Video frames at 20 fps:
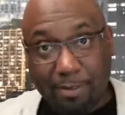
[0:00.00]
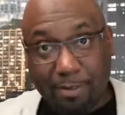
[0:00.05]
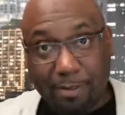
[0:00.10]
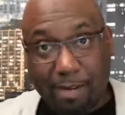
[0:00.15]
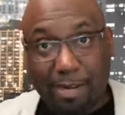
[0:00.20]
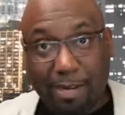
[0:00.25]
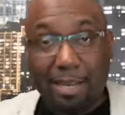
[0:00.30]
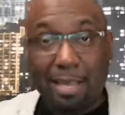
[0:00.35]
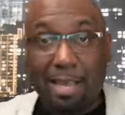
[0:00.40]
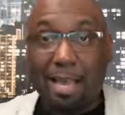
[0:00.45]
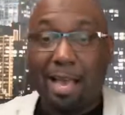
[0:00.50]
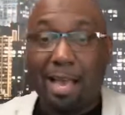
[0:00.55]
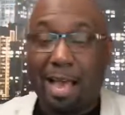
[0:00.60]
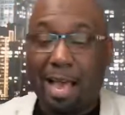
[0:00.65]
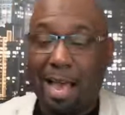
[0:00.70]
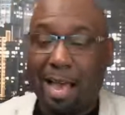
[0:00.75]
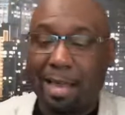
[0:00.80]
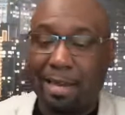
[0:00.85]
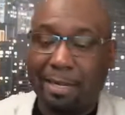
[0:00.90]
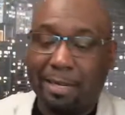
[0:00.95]
right?
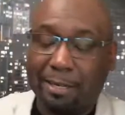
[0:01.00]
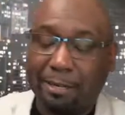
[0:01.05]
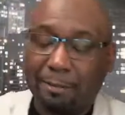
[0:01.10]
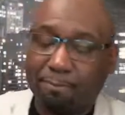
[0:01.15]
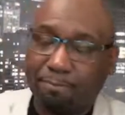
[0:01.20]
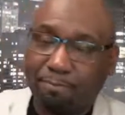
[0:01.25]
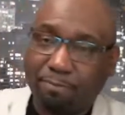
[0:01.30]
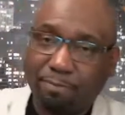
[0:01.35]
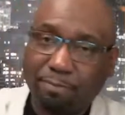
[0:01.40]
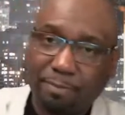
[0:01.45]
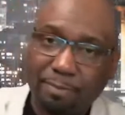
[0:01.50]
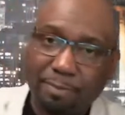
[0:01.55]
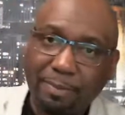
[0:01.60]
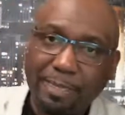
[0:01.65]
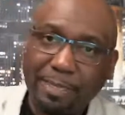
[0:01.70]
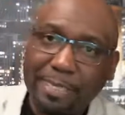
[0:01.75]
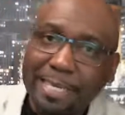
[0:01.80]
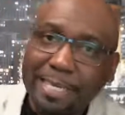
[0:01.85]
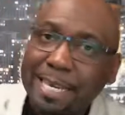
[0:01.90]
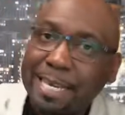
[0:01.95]
And
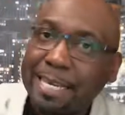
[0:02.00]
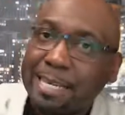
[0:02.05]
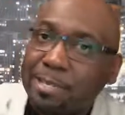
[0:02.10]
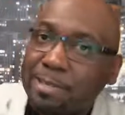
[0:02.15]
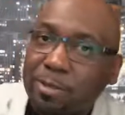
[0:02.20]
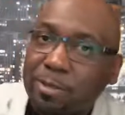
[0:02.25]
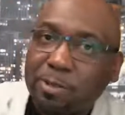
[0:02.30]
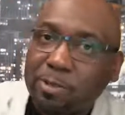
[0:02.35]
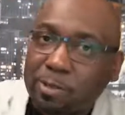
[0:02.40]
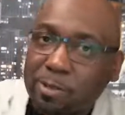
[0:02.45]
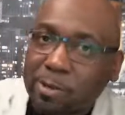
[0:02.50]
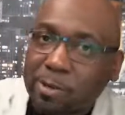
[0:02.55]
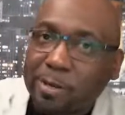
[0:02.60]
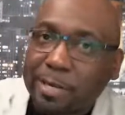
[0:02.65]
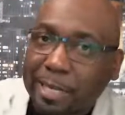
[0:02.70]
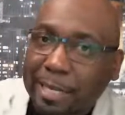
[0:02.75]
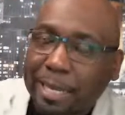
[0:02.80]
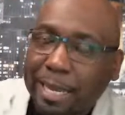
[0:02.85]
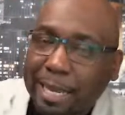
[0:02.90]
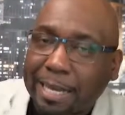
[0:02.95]
it is
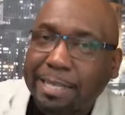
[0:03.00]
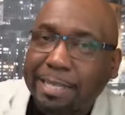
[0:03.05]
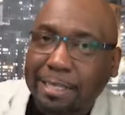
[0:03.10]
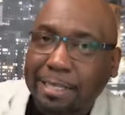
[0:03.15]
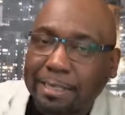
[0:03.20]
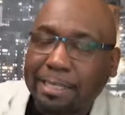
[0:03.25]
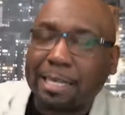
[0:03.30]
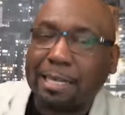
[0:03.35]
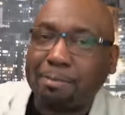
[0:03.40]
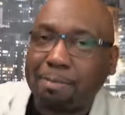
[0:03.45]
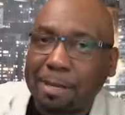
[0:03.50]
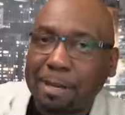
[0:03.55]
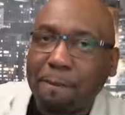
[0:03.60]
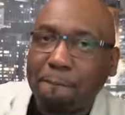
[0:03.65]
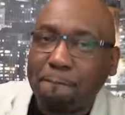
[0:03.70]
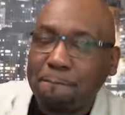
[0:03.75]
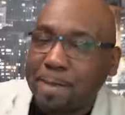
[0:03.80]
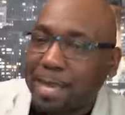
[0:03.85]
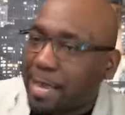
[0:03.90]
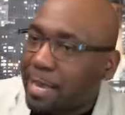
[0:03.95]
concerning, ladies and gentlemen.
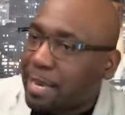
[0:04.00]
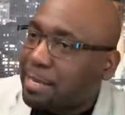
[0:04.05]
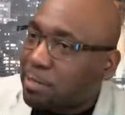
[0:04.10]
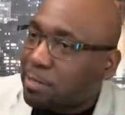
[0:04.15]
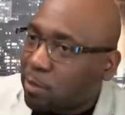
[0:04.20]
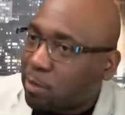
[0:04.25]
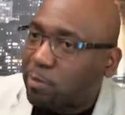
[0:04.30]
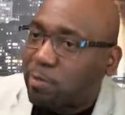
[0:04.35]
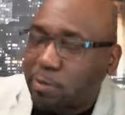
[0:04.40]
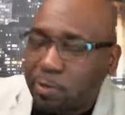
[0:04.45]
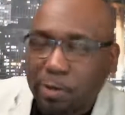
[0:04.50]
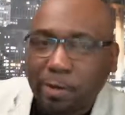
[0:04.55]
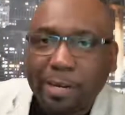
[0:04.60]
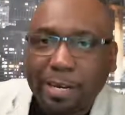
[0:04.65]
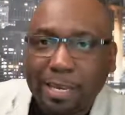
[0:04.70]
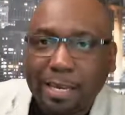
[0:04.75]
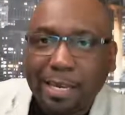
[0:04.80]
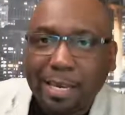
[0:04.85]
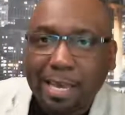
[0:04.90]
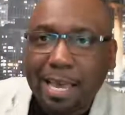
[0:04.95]
It is
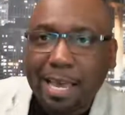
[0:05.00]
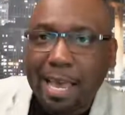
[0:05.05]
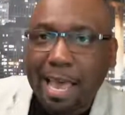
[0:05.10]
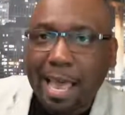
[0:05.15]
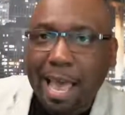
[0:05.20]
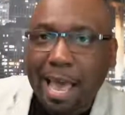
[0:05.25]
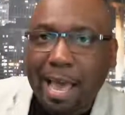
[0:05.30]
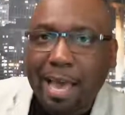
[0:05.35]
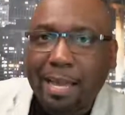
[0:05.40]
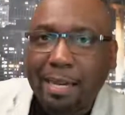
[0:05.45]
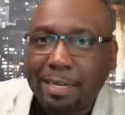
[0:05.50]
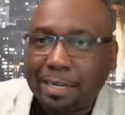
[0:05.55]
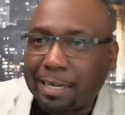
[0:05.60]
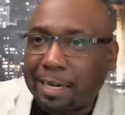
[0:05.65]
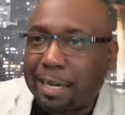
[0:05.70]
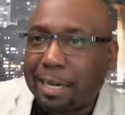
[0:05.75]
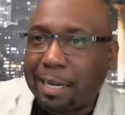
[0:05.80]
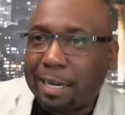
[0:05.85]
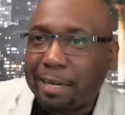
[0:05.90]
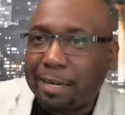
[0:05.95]
concerning, and
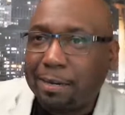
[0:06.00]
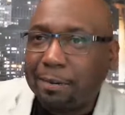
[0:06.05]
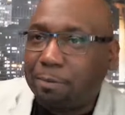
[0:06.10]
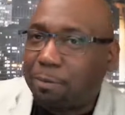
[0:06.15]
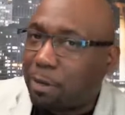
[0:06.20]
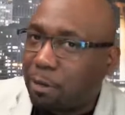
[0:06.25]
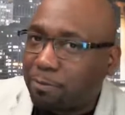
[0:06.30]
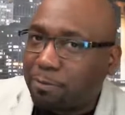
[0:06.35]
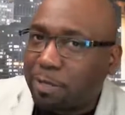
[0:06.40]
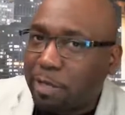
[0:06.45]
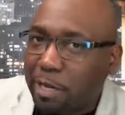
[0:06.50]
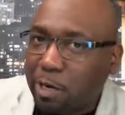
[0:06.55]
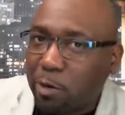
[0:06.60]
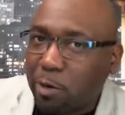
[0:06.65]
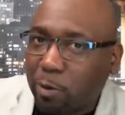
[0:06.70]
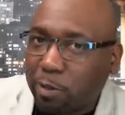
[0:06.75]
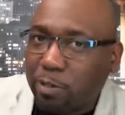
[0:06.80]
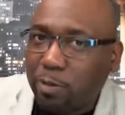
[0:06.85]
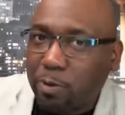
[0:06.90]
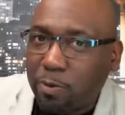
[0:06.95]
love to hear
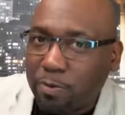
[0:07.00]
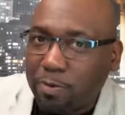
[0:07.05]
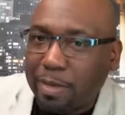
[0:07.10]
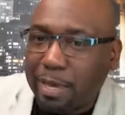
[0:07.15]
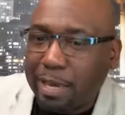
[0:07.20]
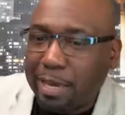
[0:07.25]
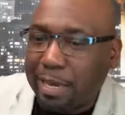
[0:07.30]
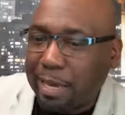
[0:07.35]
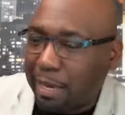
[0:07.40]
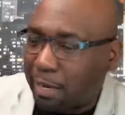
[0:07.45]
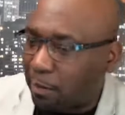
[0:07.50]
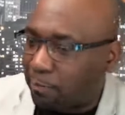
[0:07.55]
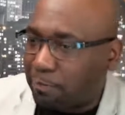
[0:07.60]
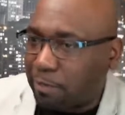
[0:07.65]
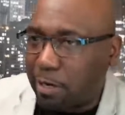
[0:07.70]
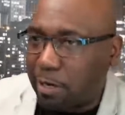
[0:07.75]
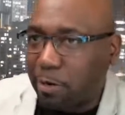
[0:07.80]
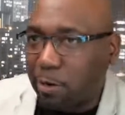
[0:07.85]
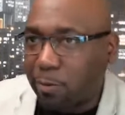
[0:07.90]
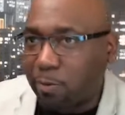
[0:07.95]
what you think. I love
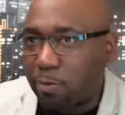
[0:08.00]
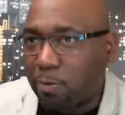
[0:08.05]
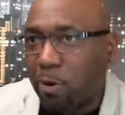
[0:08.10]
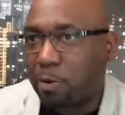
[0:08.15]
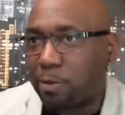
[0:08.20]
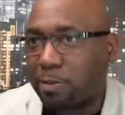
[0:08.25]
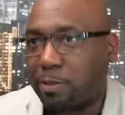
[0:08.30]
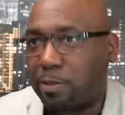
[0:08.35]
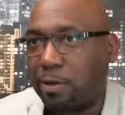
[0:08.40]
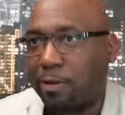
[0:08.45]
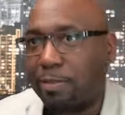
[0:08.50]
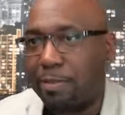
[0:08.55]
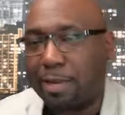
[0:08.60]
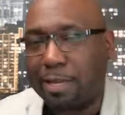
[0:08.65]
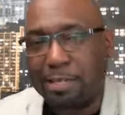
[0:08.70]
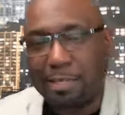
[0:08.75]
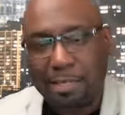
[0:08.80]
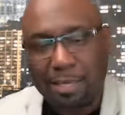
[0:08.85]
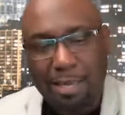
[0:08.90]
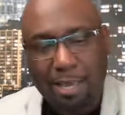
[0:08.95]
to hear your thoughts on
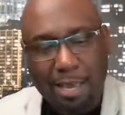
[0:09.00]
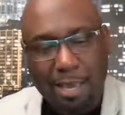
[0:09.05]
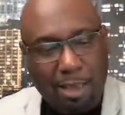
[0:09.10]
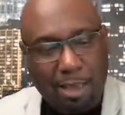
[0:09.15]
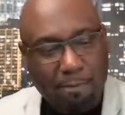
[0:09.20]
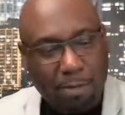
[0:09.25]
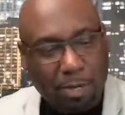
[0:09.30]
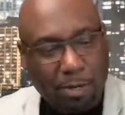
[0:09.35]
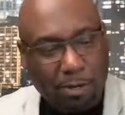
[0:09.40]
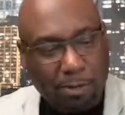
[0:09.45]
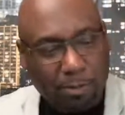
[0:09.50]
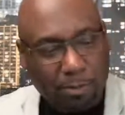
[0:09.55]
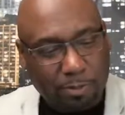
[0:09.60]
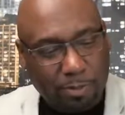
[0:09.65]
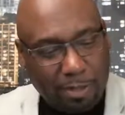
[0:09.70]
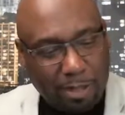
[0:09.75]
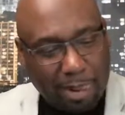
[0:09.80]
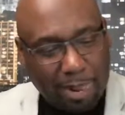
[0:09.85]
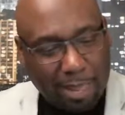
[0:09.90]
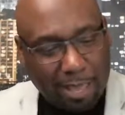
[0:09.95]
this because